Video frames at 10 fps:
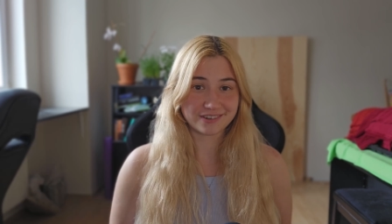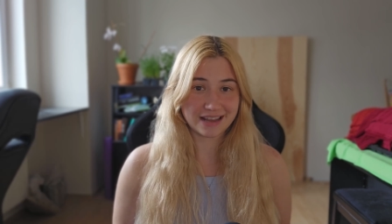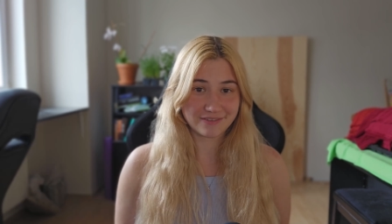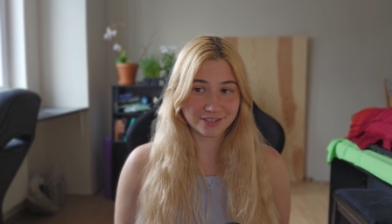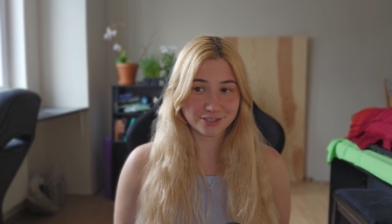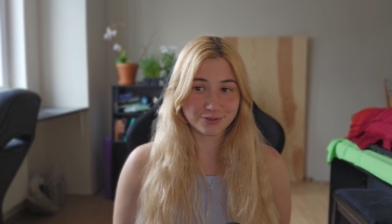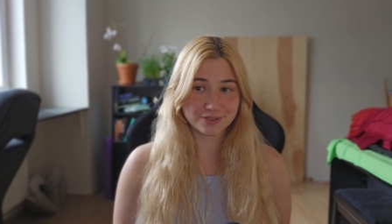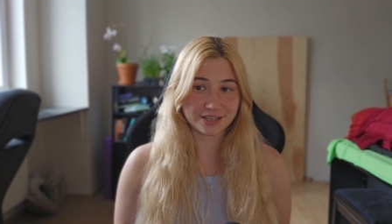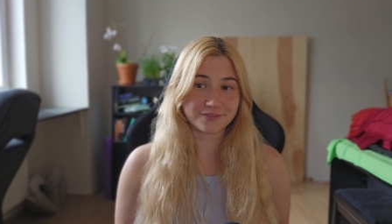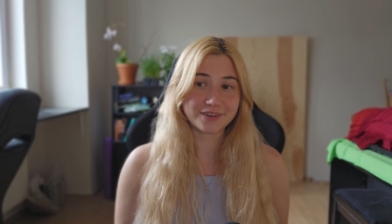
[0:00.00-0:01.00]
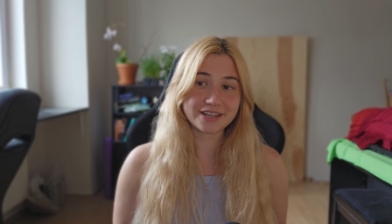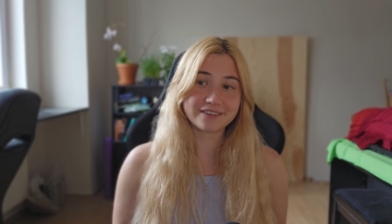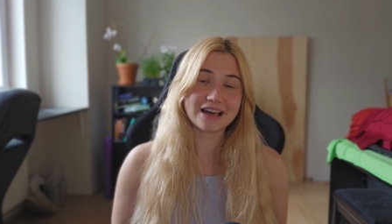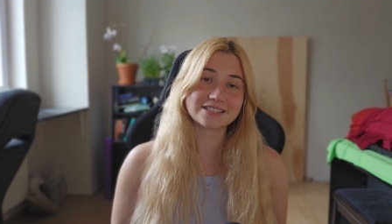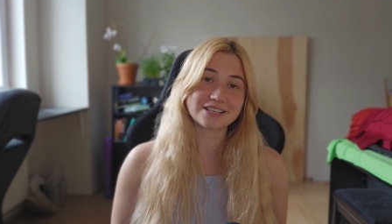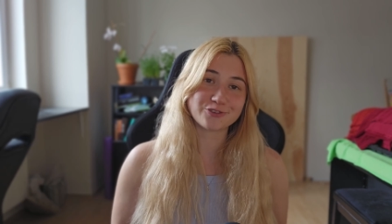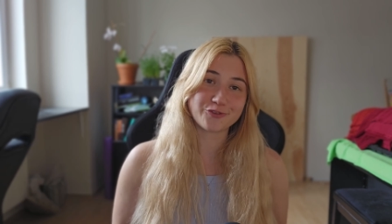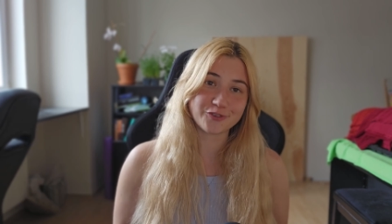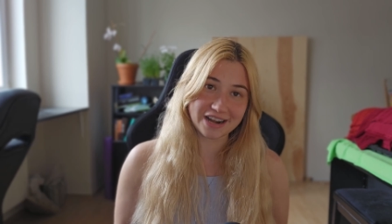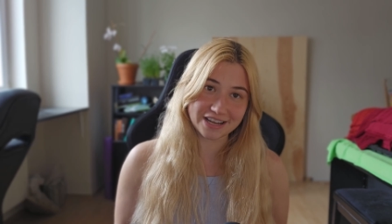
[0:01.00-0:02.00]
levels using 3 glasses
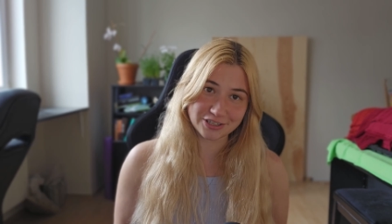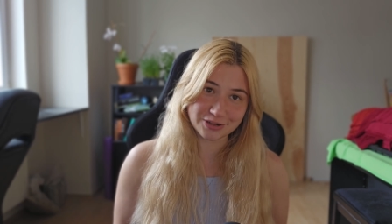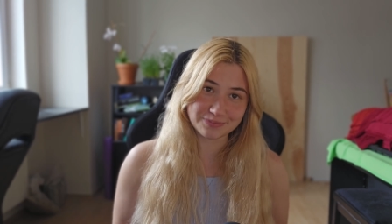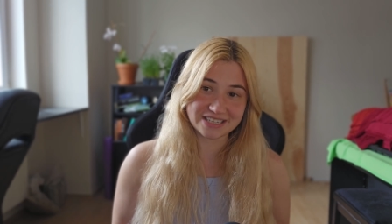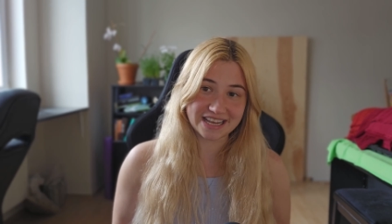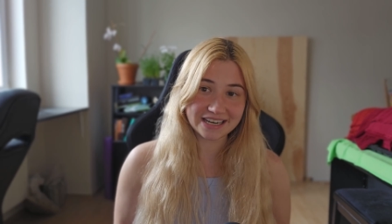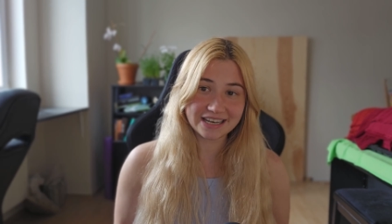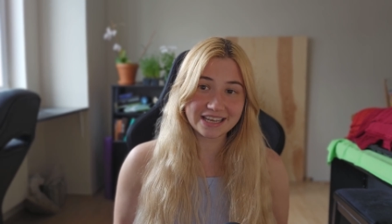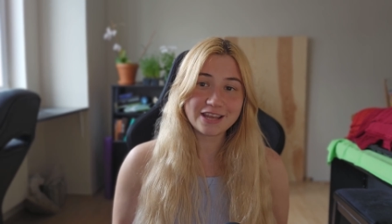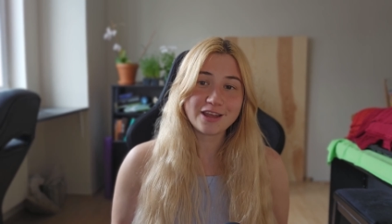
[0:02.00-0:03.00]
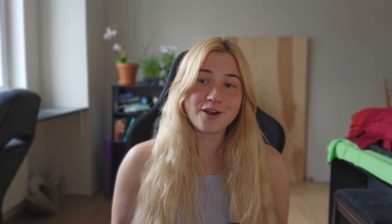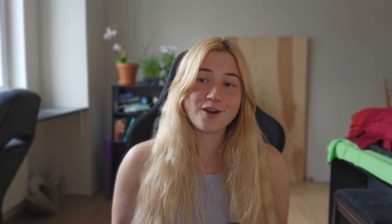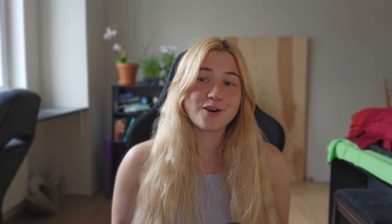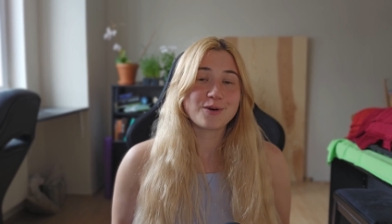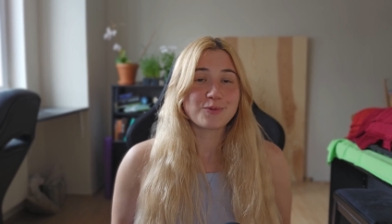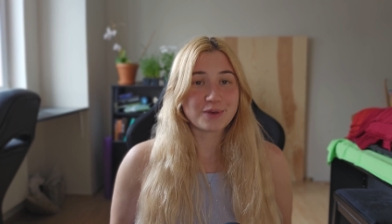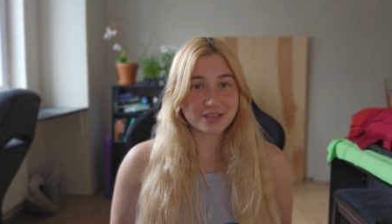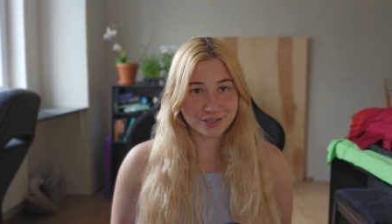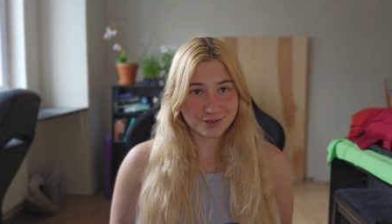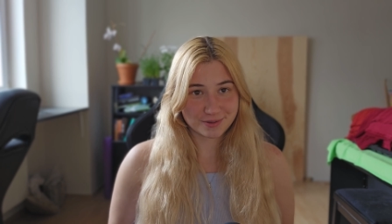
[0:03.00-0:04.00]
of Kratom daily,
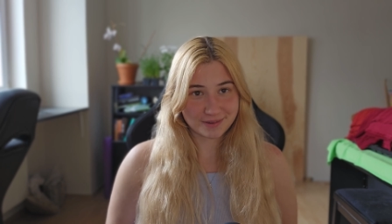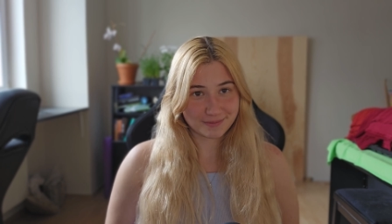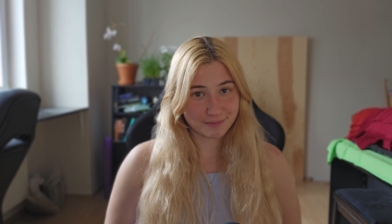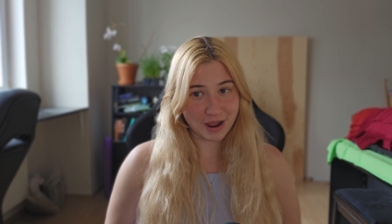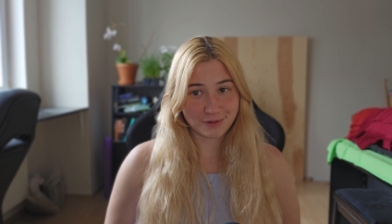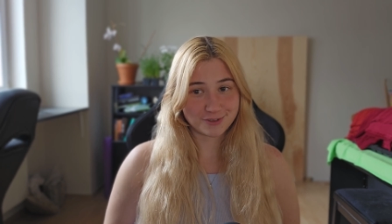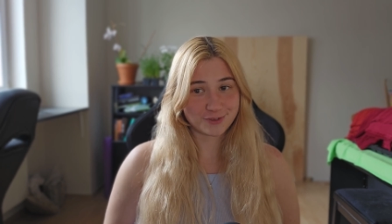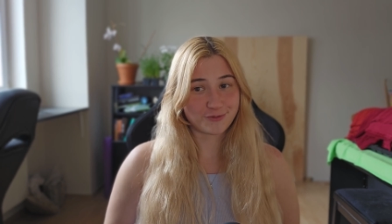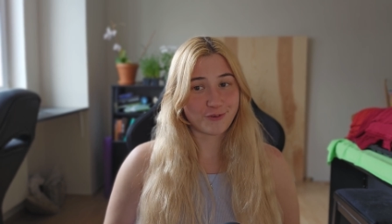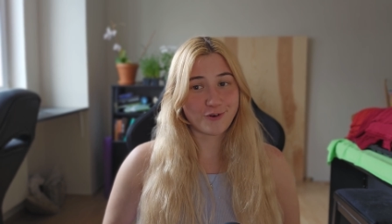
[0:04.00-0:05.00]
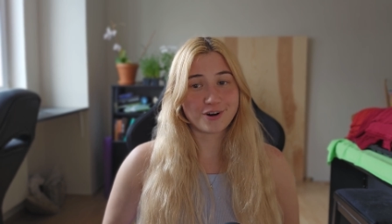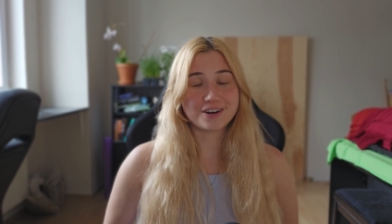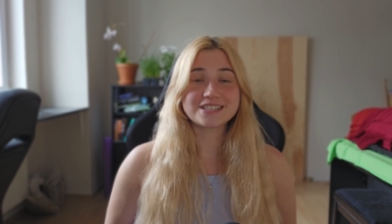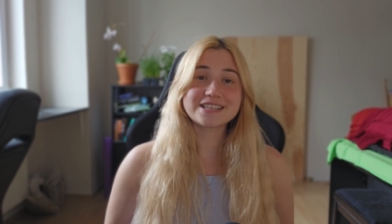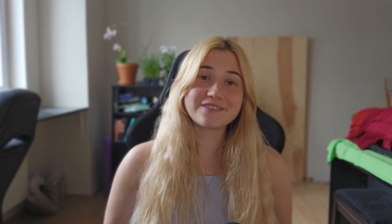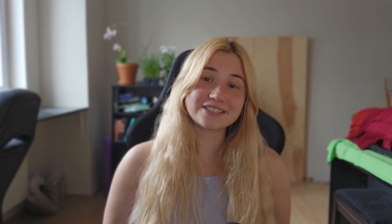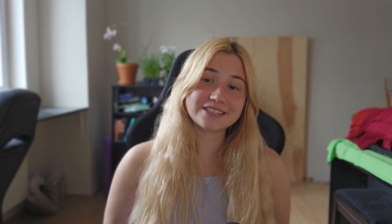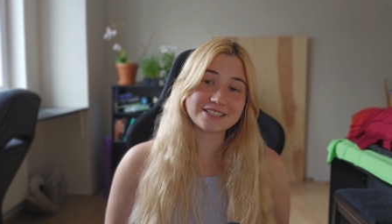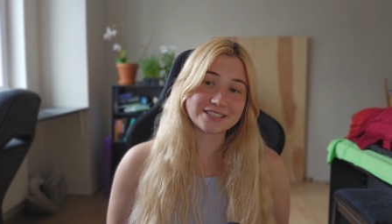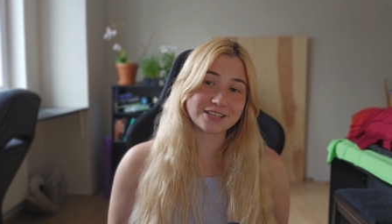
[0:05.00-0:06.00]
which amounts for
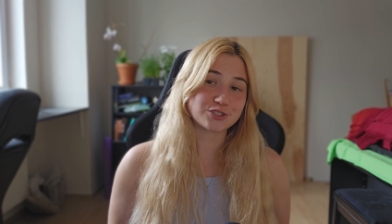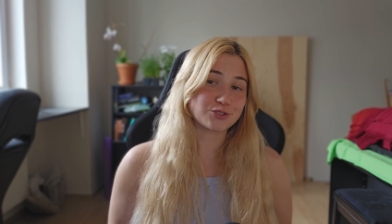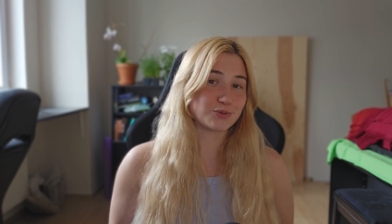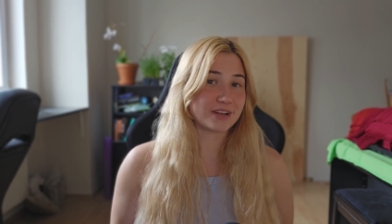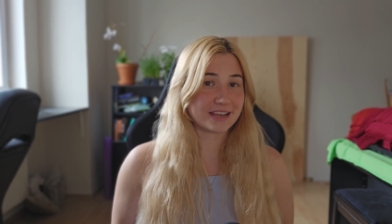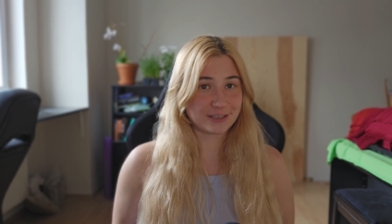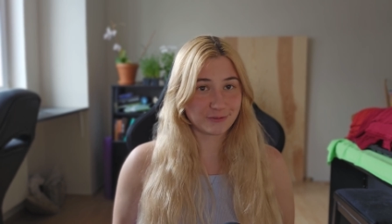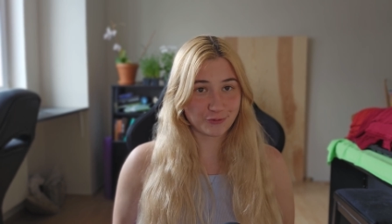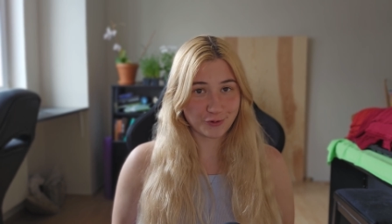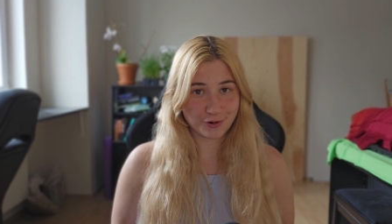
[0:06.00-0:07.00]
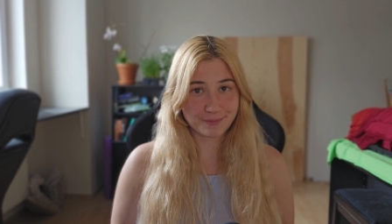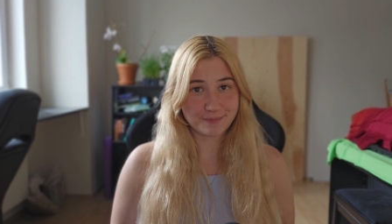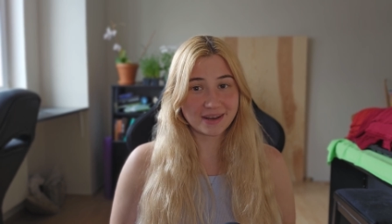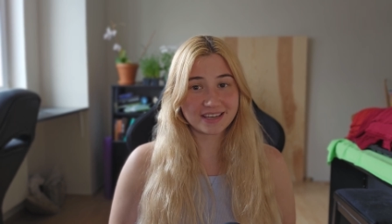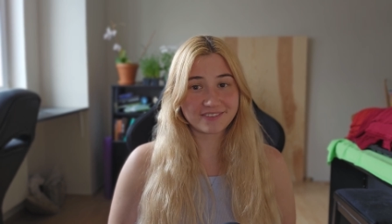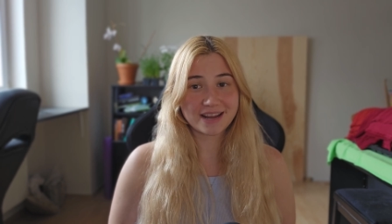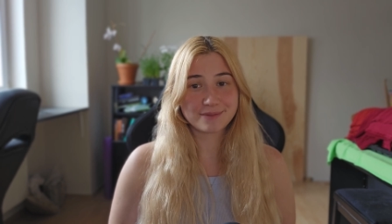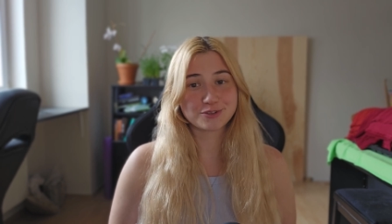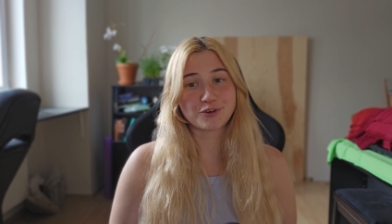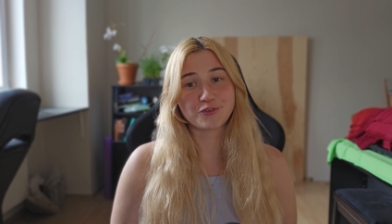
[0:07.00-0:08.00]
76 to 94
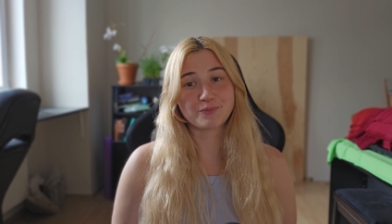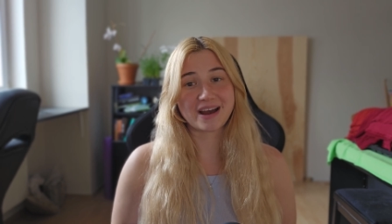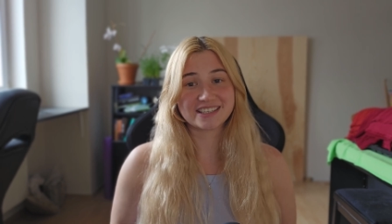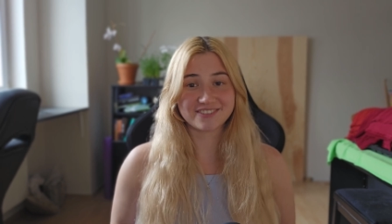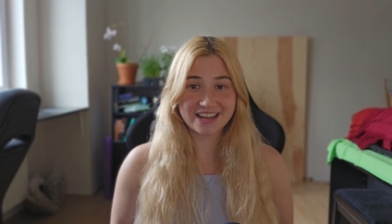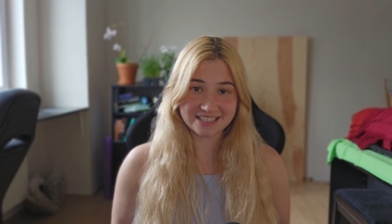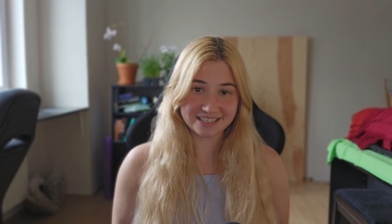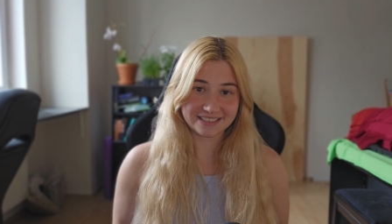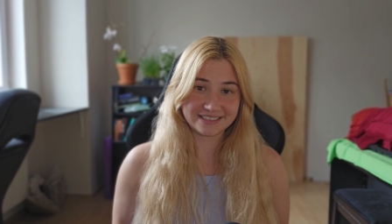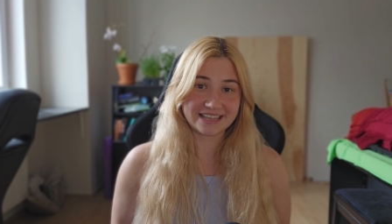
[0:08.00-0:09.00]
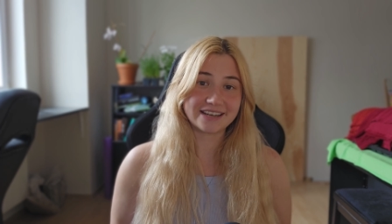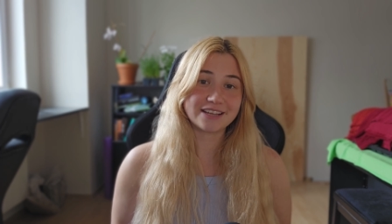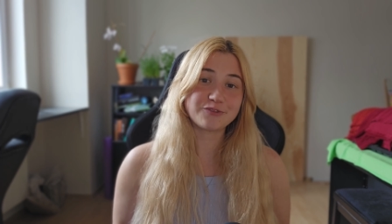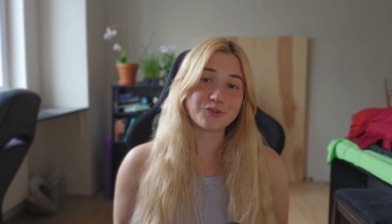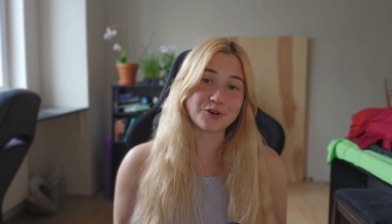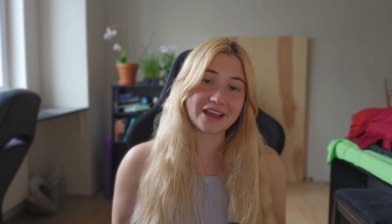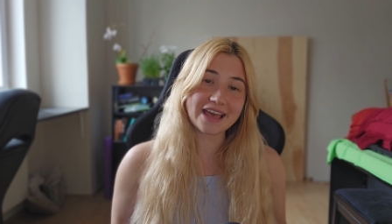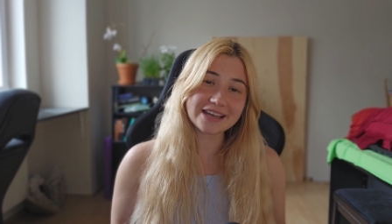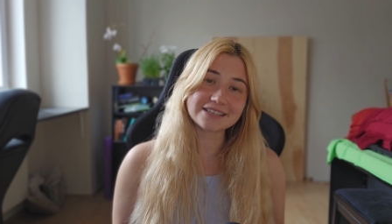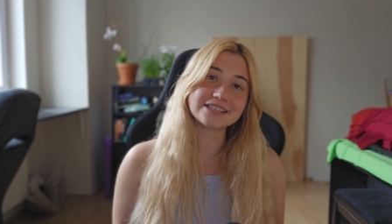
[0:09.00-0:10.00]
milligrams of mitragynine daily for
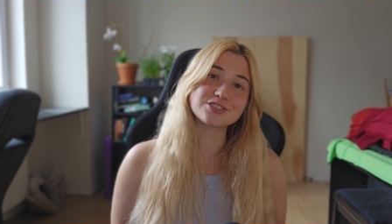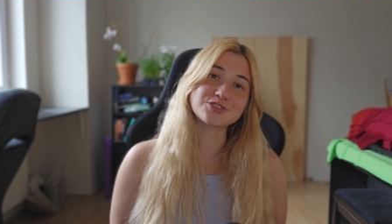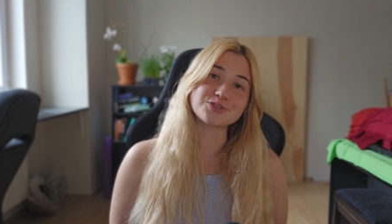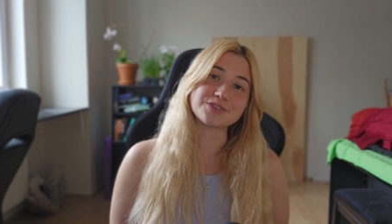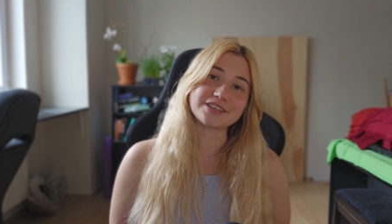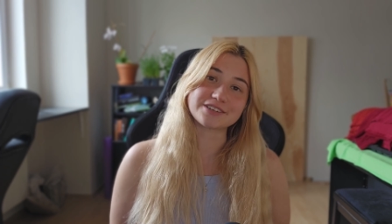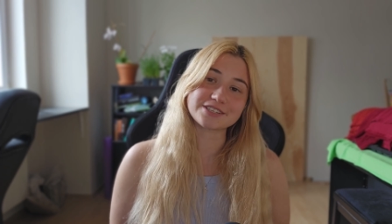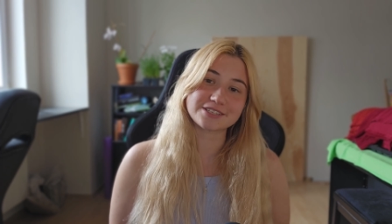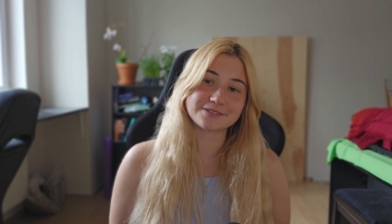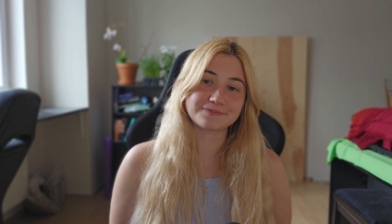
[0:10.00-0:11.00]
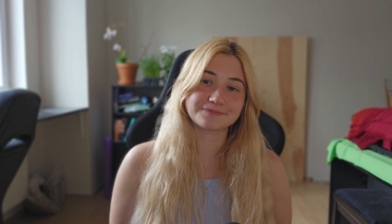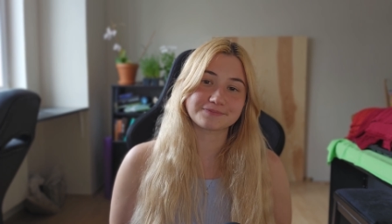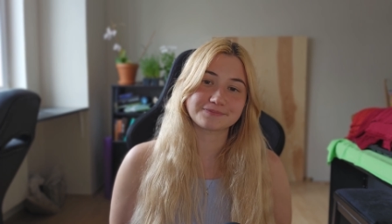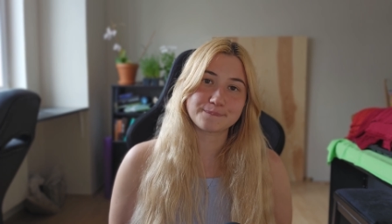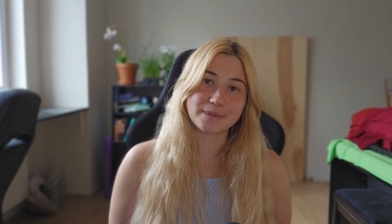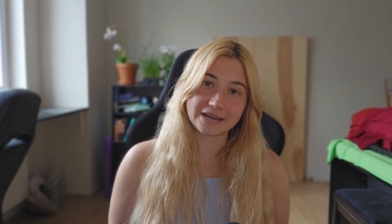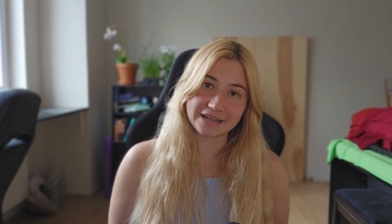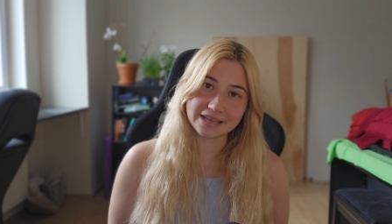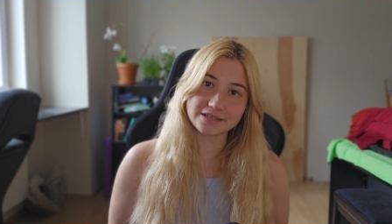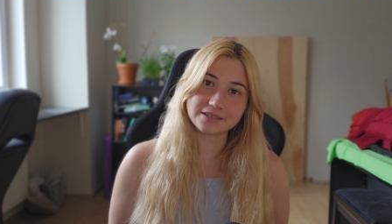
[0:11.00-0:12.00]
at least 2 years. But again,